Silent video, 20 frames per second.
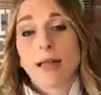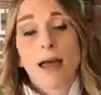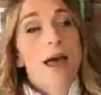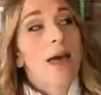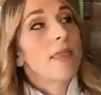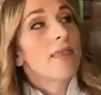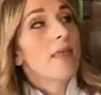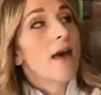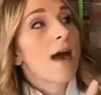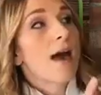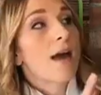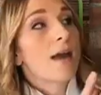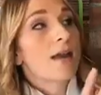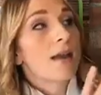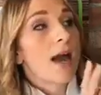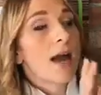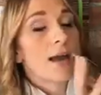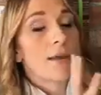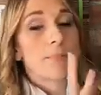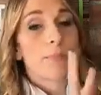and then
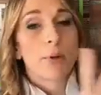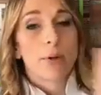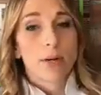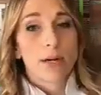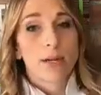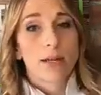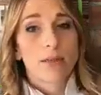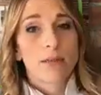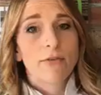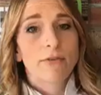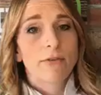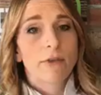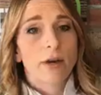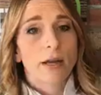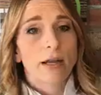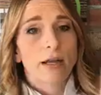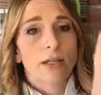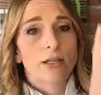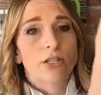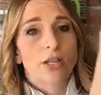I put it in the
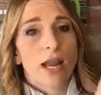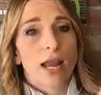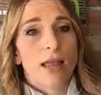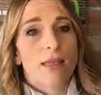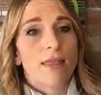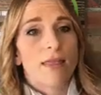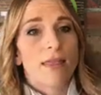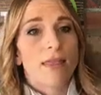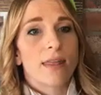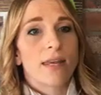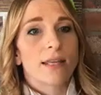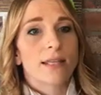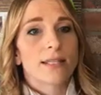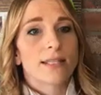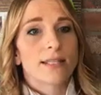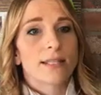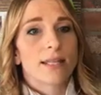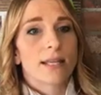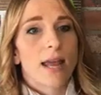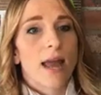fridge, and
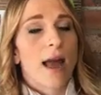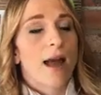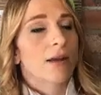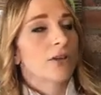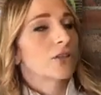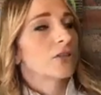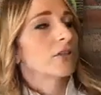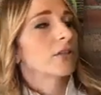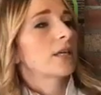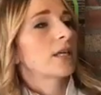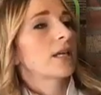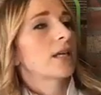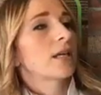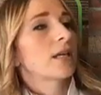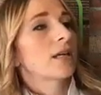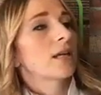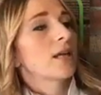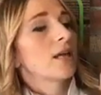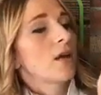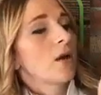this
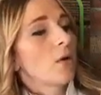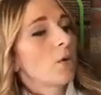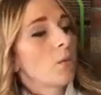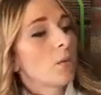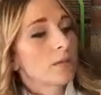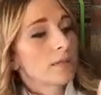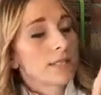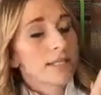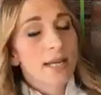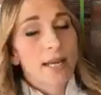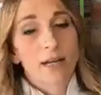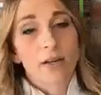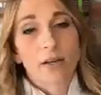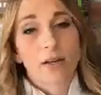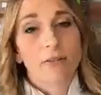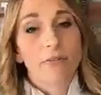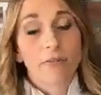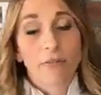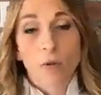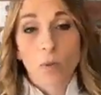actually will stay
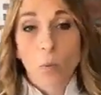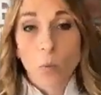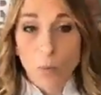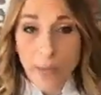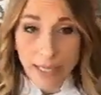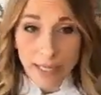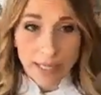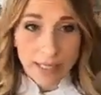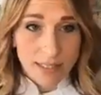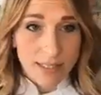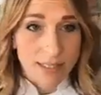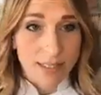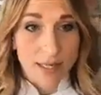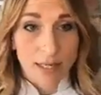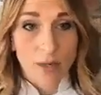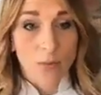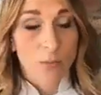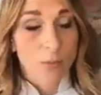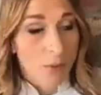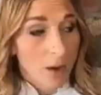good for weeks,
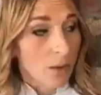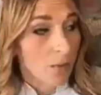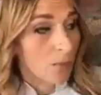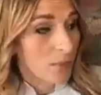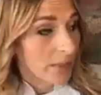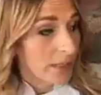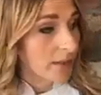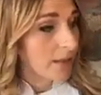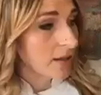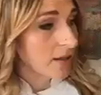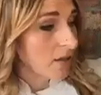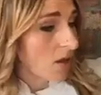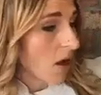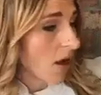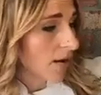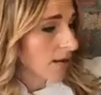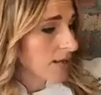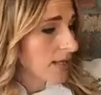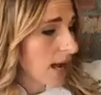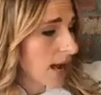like a really
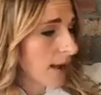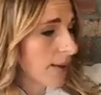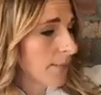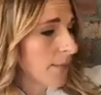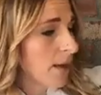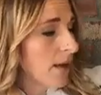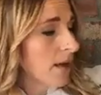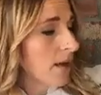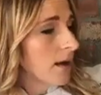long time.